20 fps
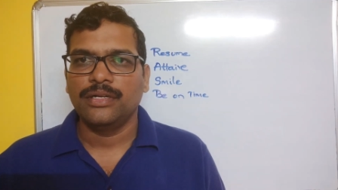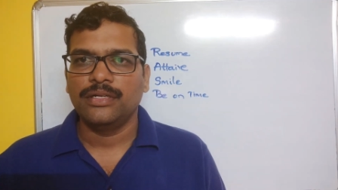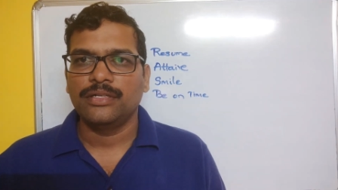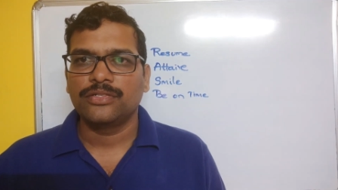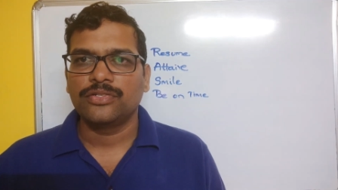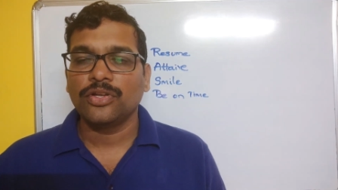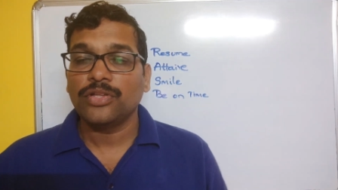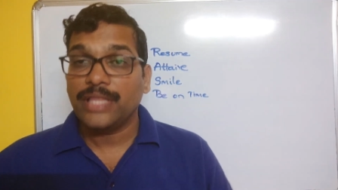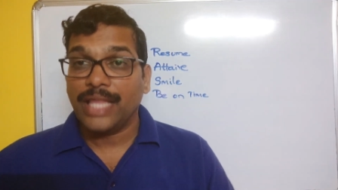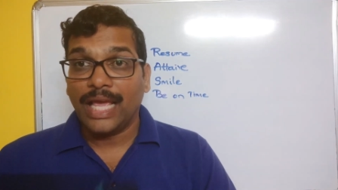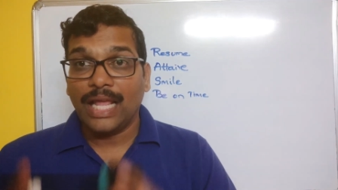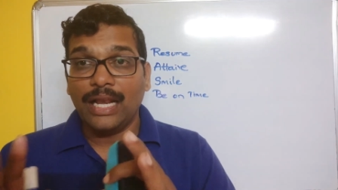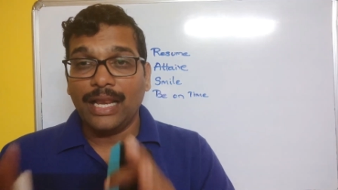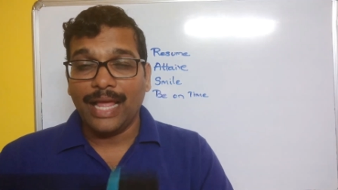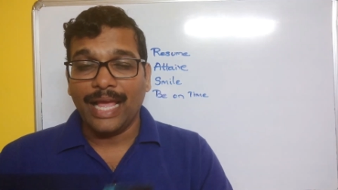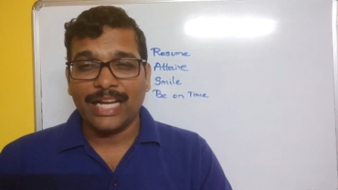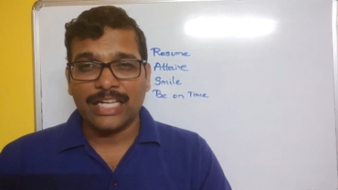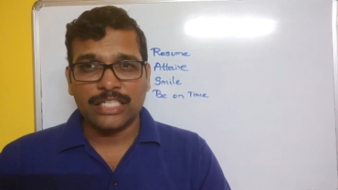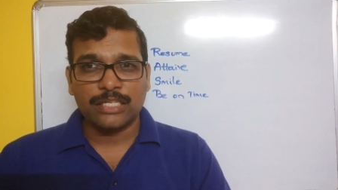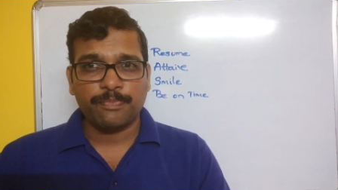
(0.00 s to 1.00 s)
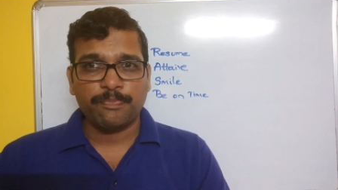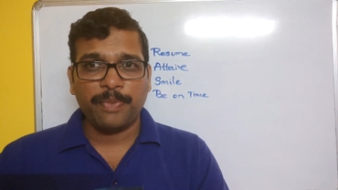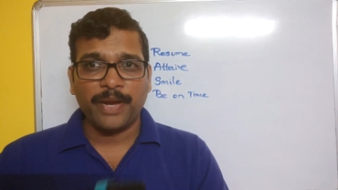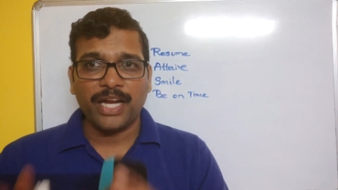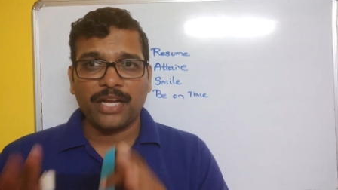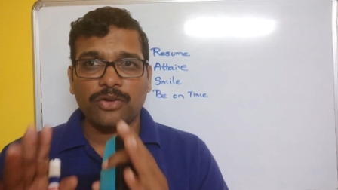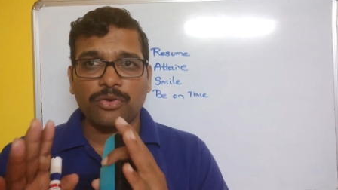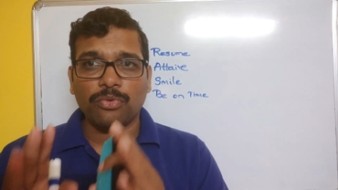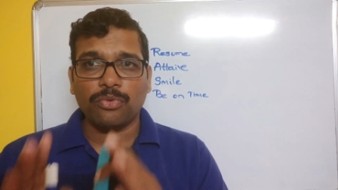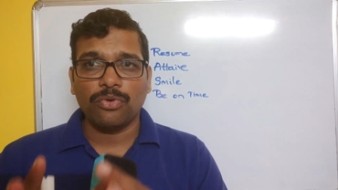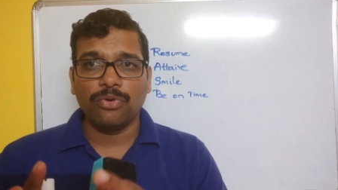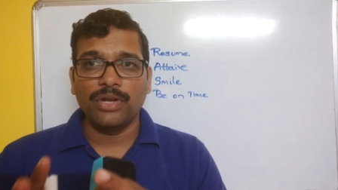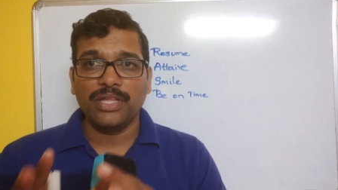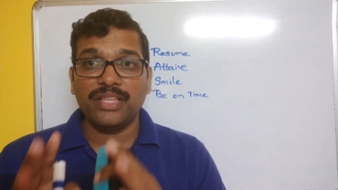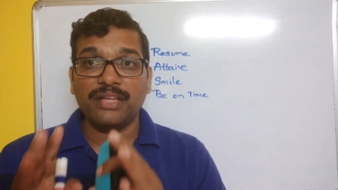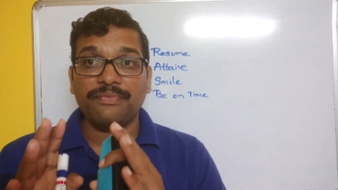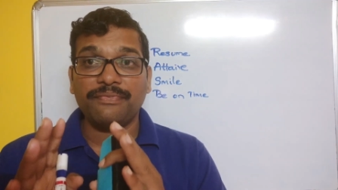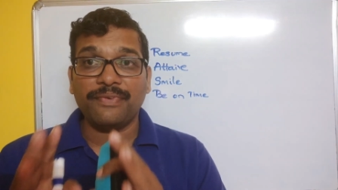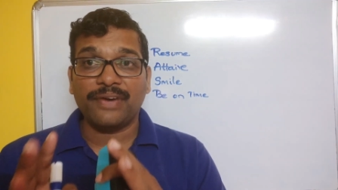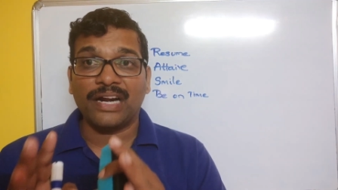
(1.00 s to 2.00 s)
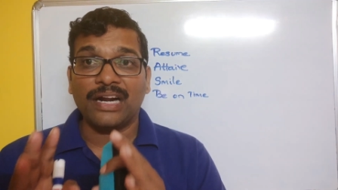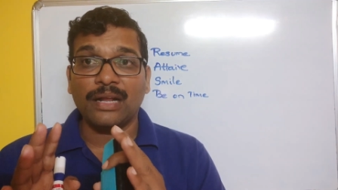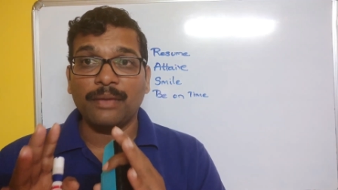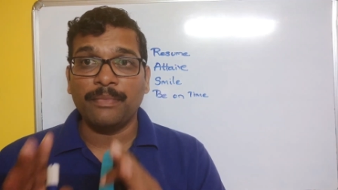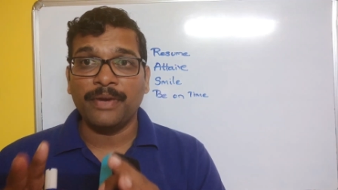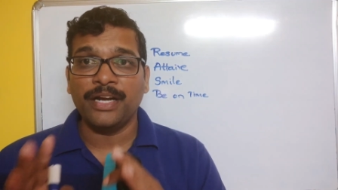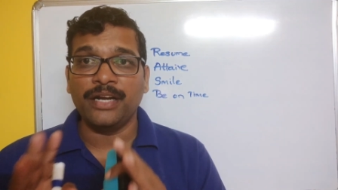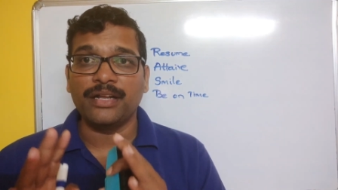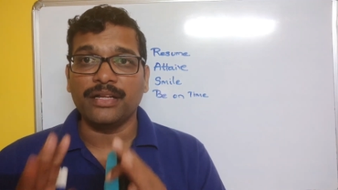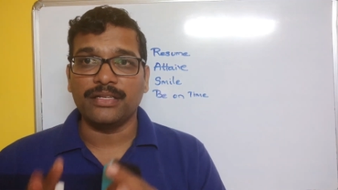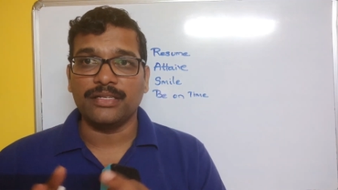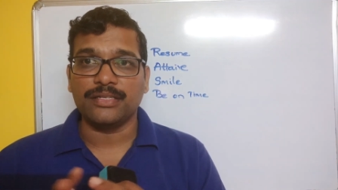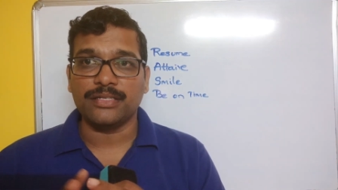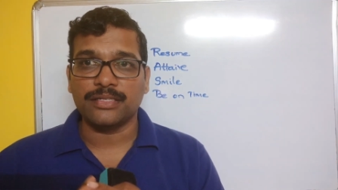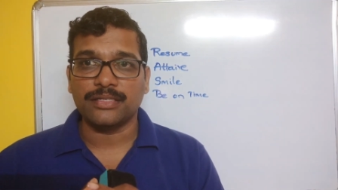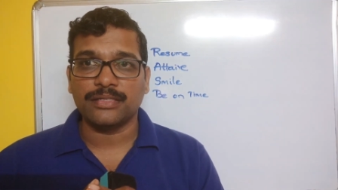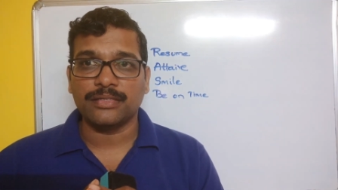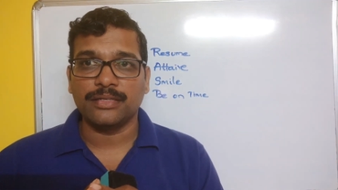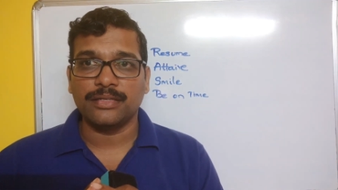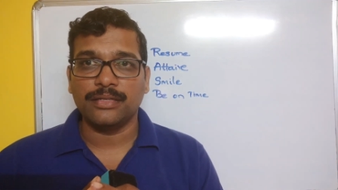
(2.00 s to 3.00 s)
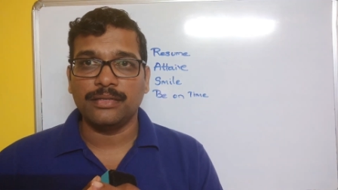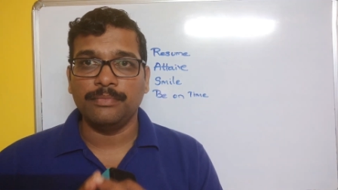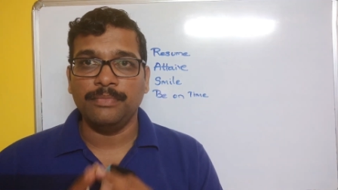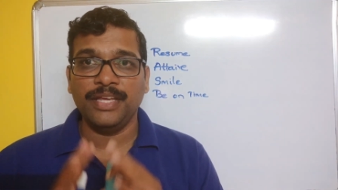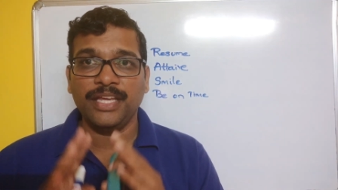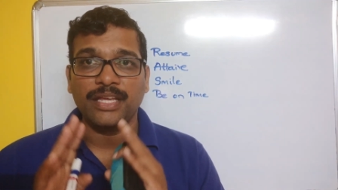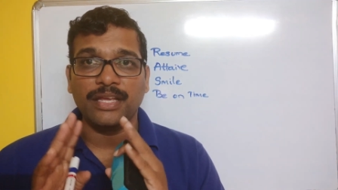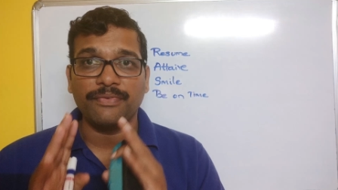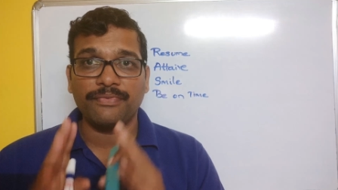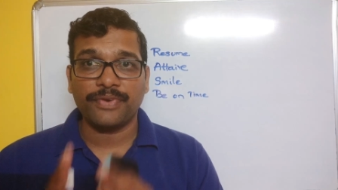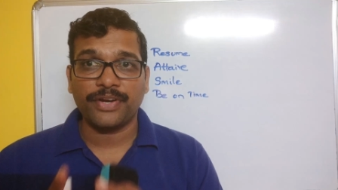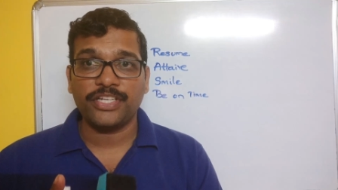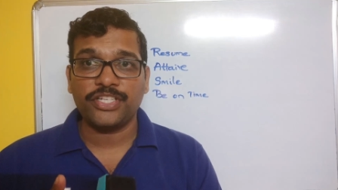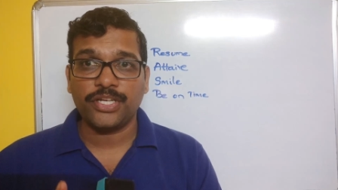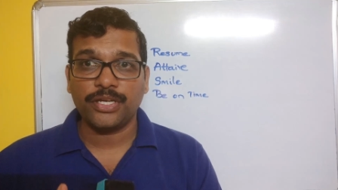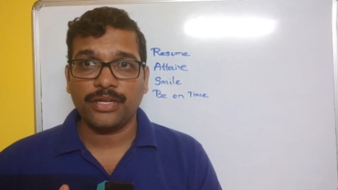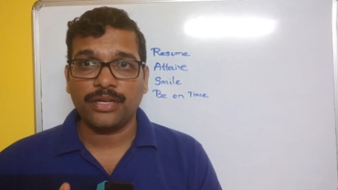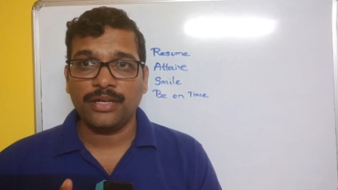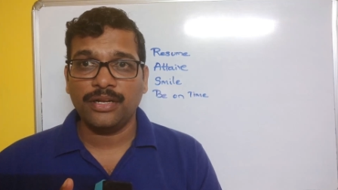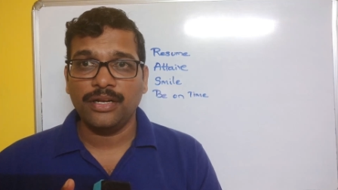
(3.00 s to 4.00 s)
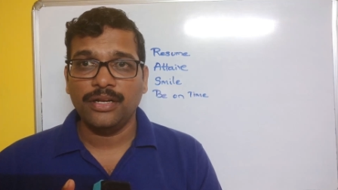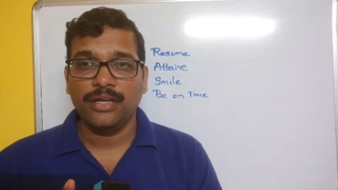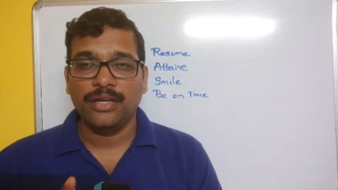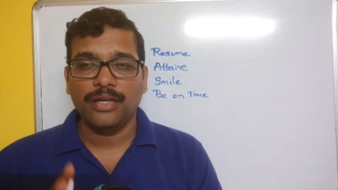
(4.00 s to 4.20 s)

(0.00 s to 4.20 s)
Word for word: So they'll expect only the fundamentals. Being a fresher,